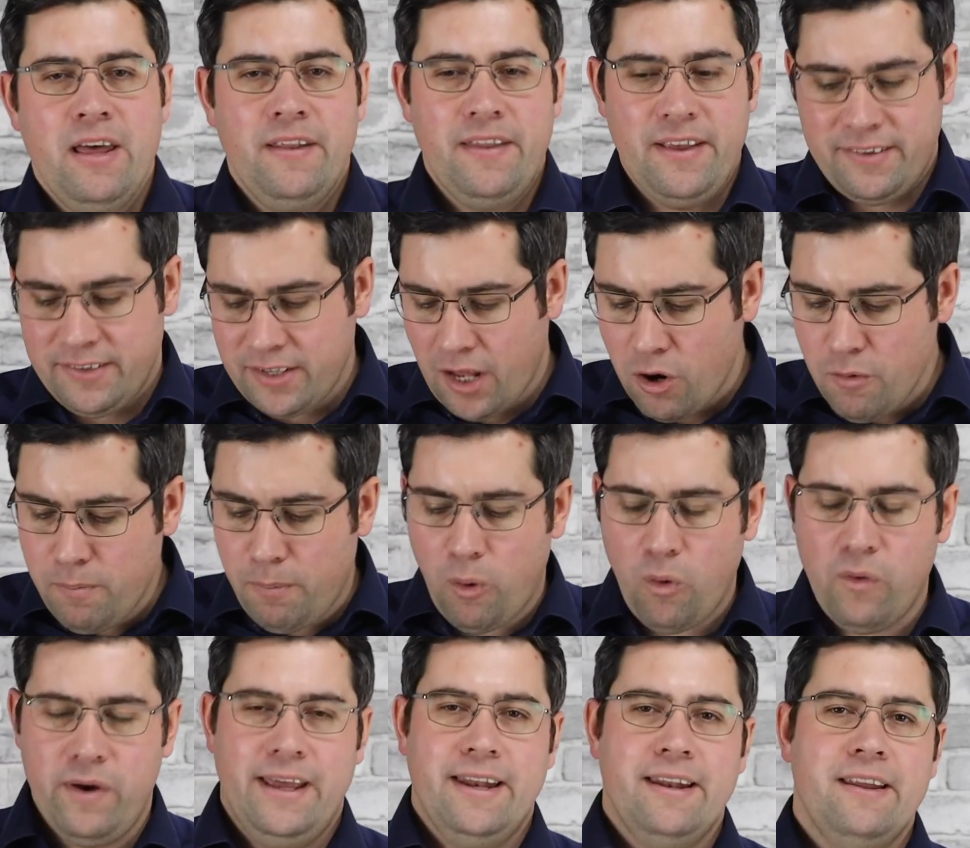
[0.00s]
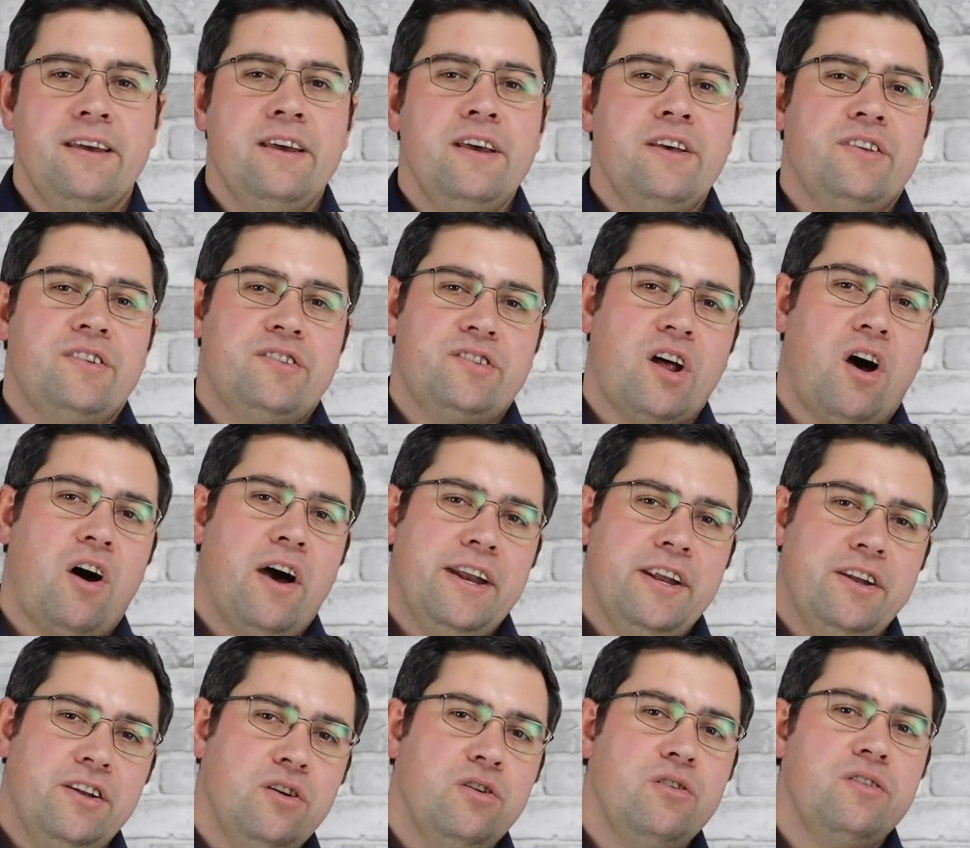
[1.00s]
There's no point starting
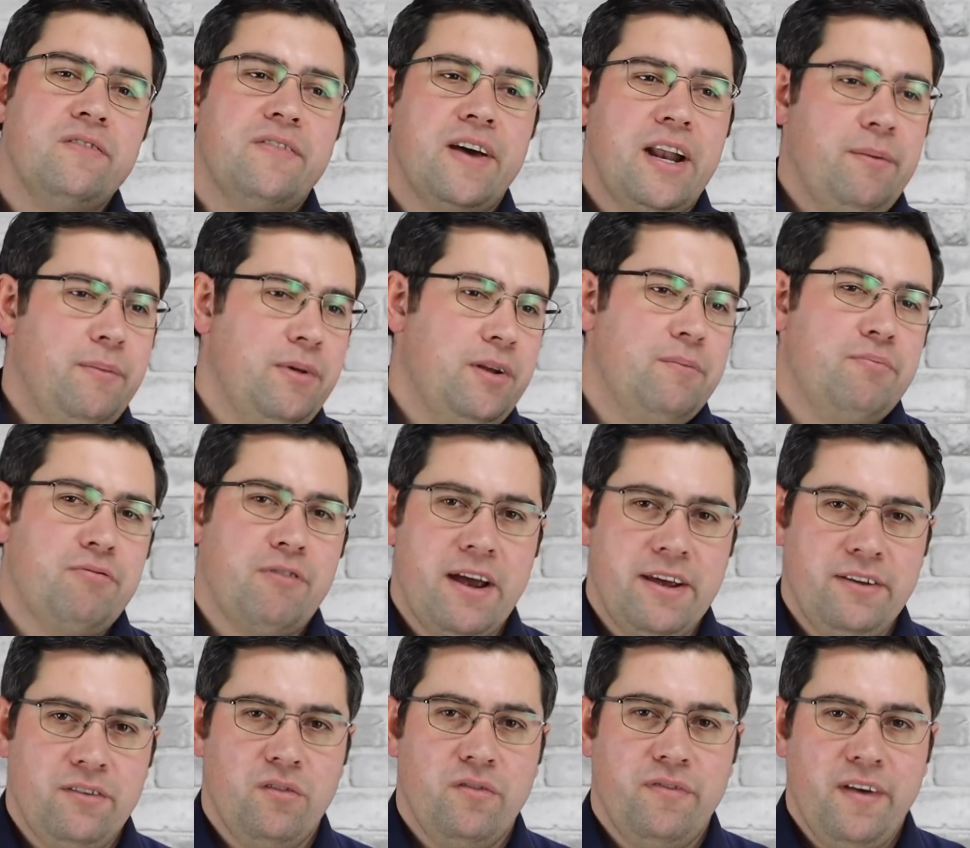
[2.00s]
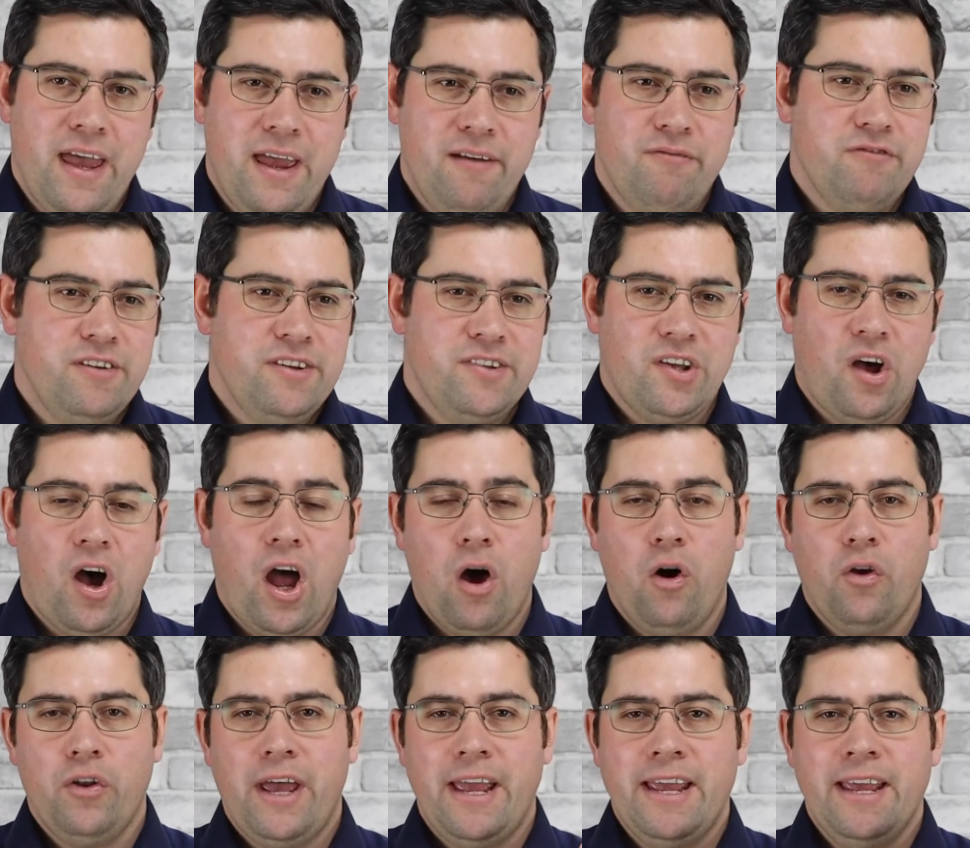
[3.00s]
a new development appraisal for every site
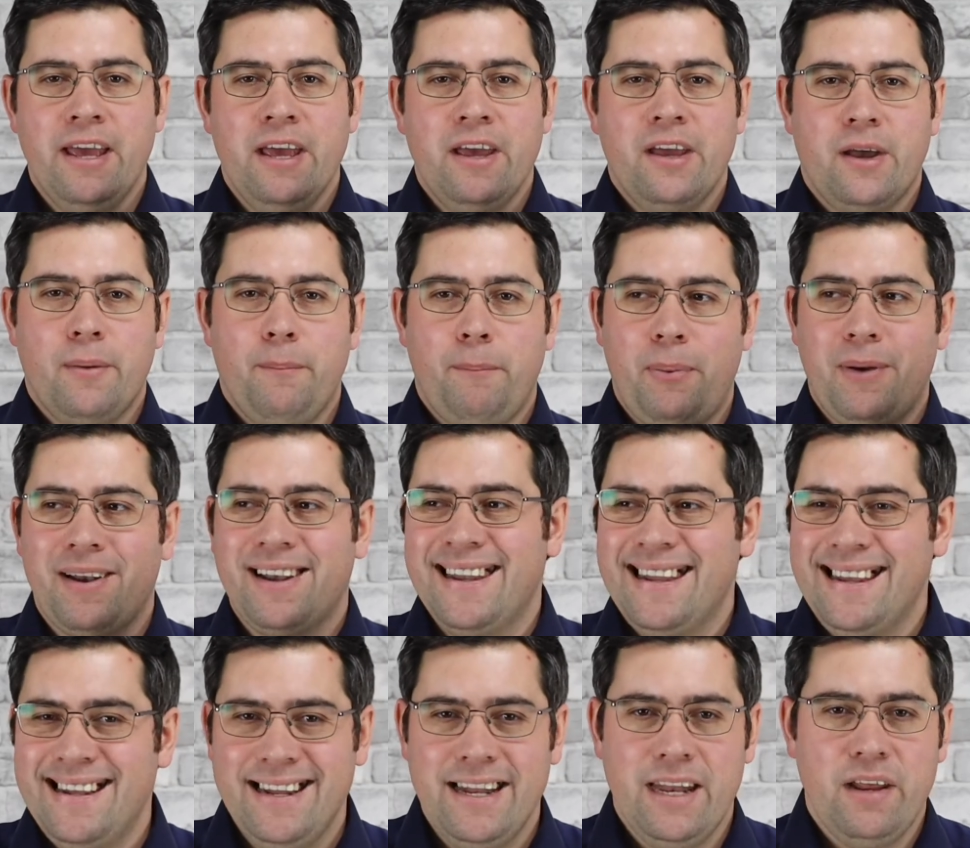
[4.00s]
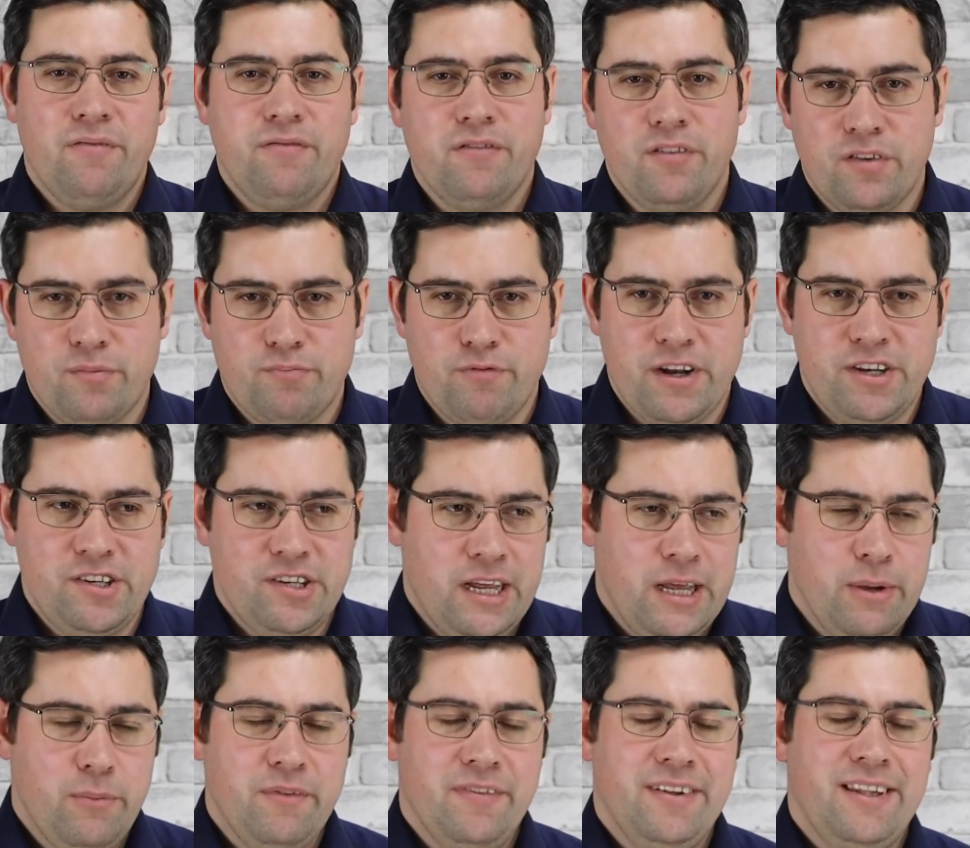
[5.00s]
on a completely different
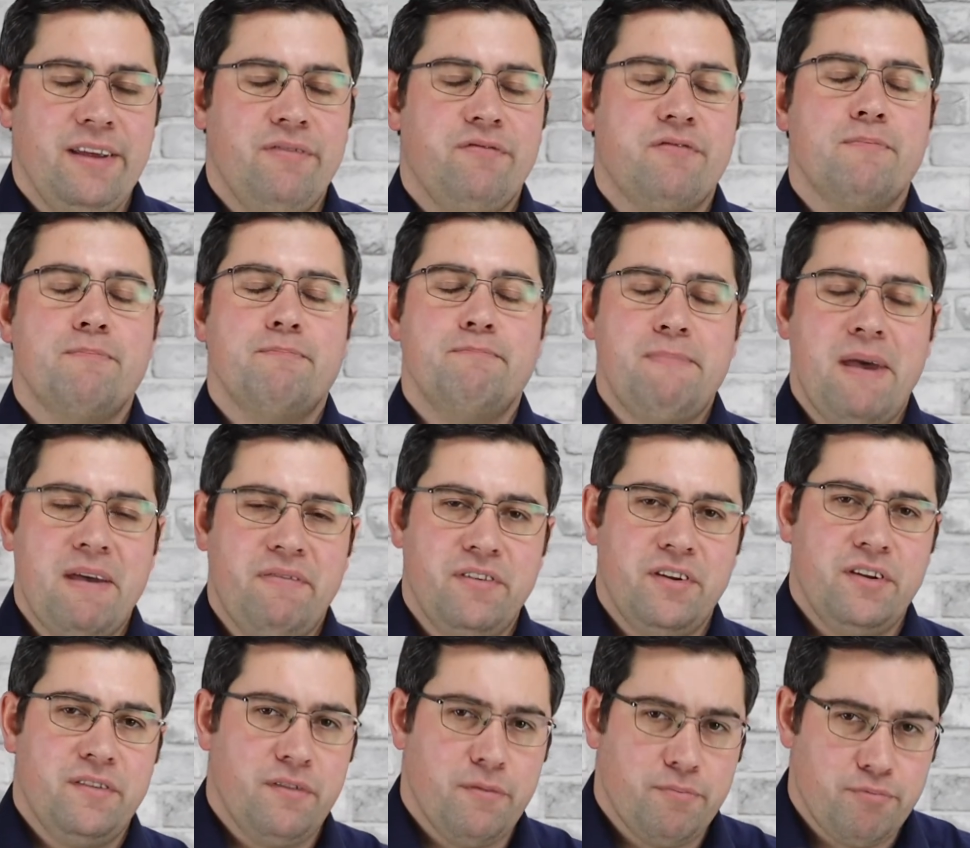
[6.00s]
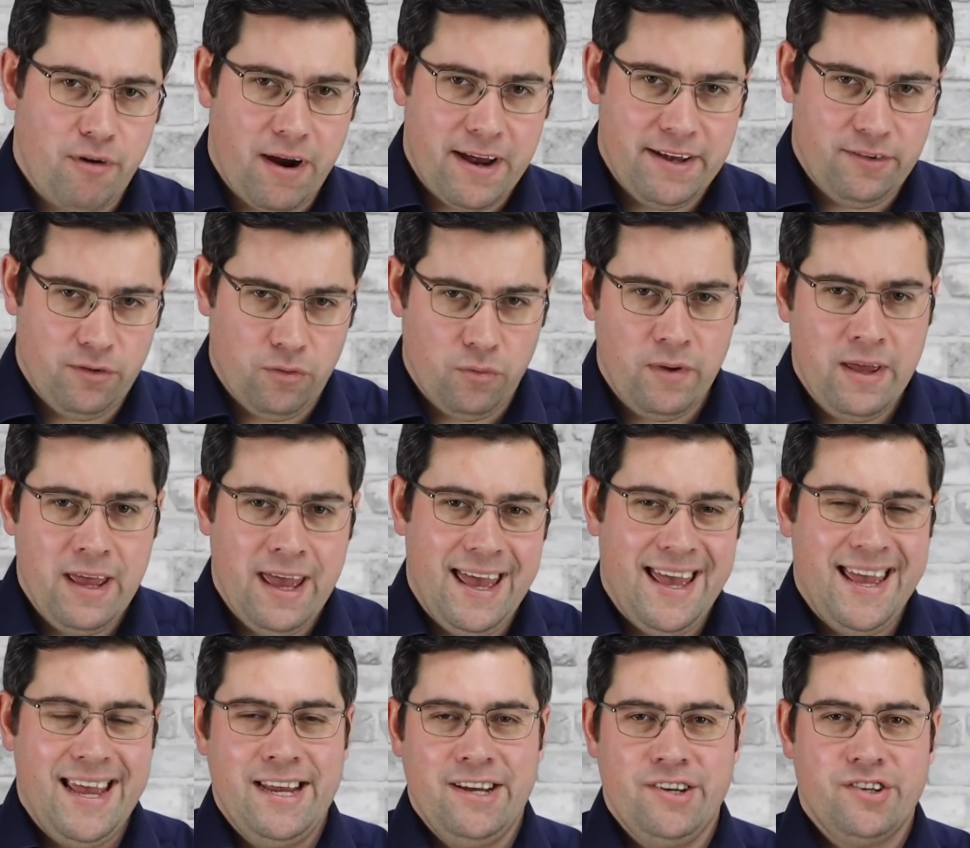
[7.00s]
spreadsheet with a different method of appraisal
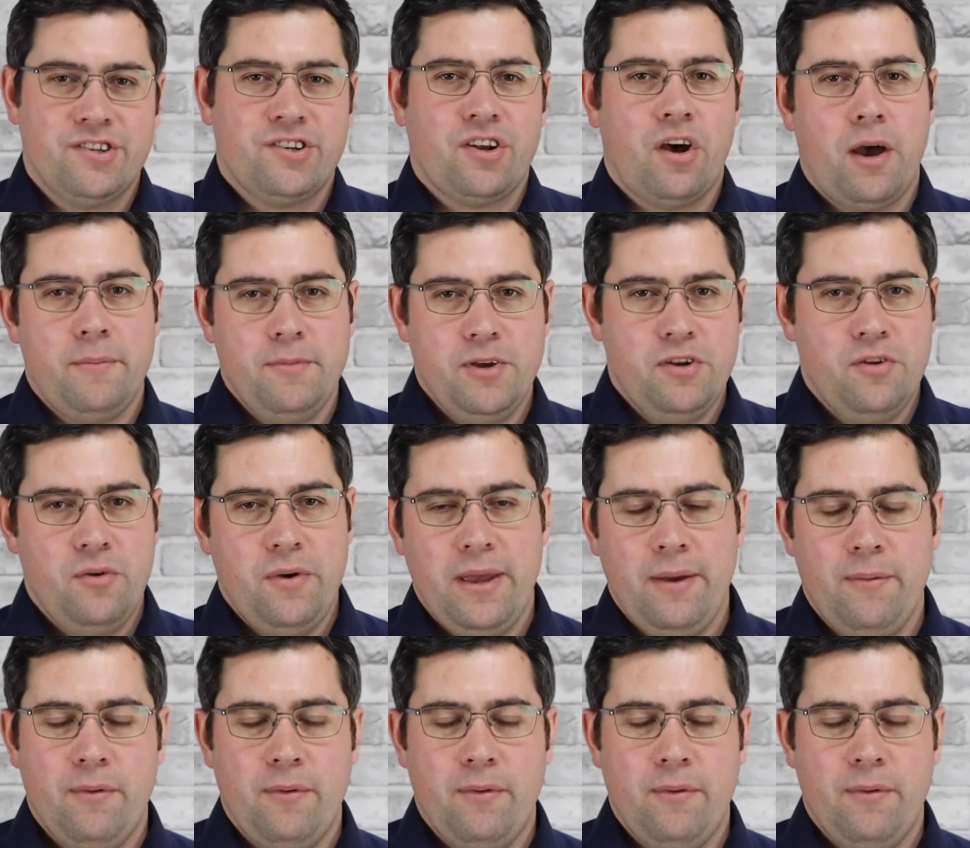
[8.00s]
each time you do it.